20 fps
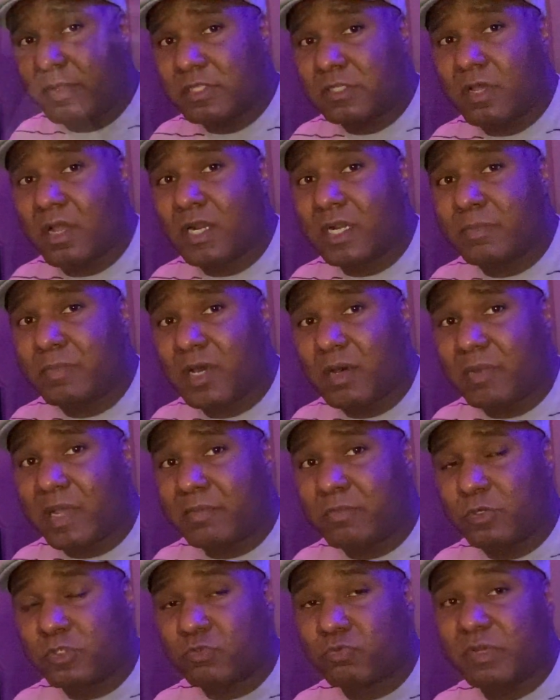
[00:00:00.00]
talking about my
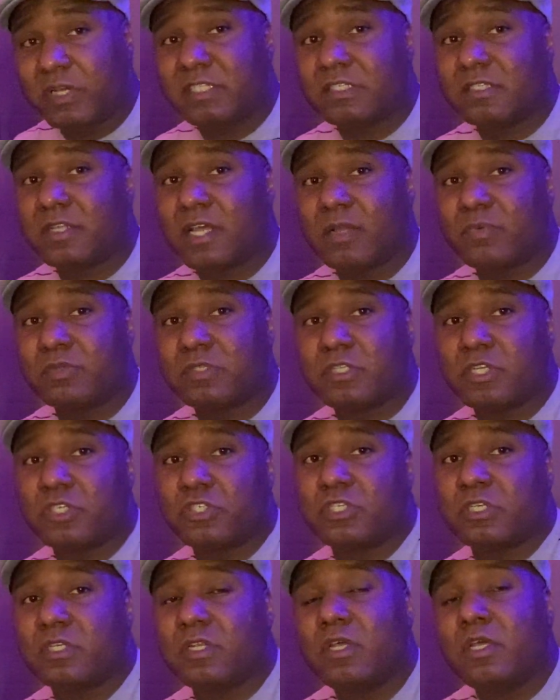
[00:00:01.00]
most recent
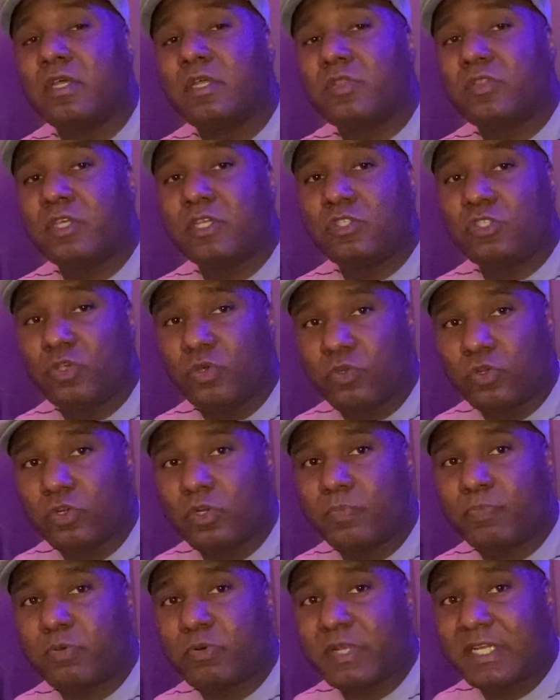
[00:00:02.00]
acquisition, the Tudor
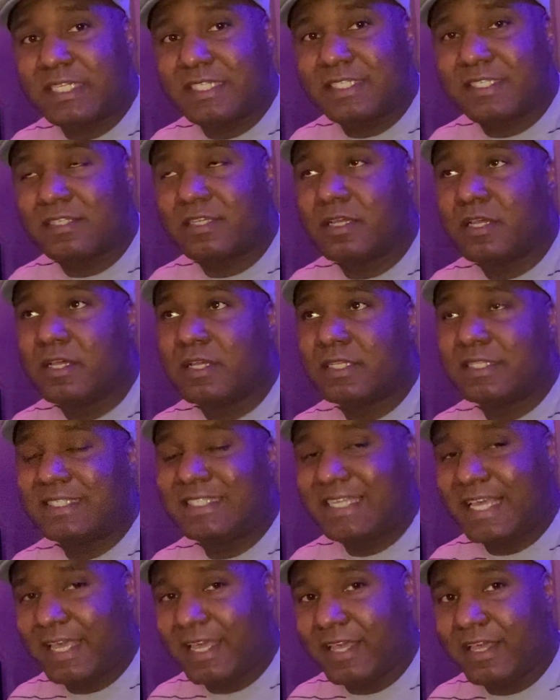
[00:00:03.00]
Prince
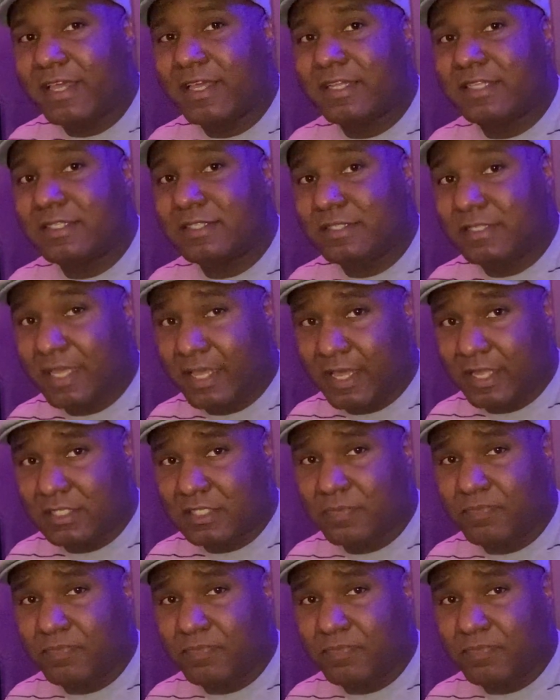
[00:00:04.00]
Day-Date.